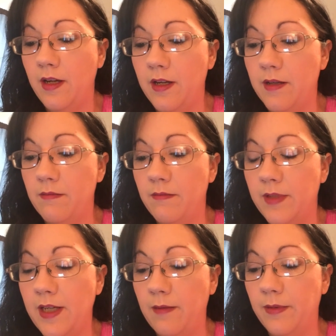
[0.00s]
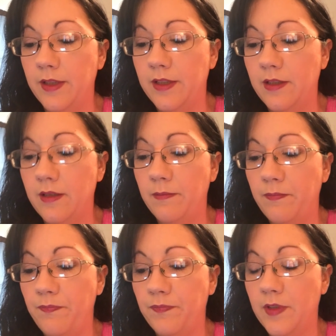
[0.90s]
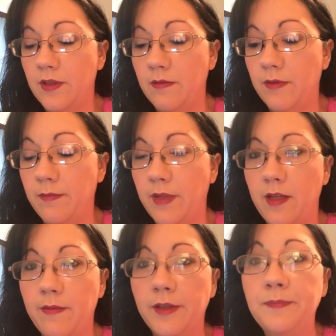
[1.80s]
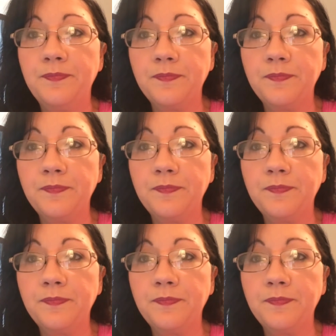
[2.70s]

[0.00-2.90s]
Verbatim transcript: um, tablet to, to read my email.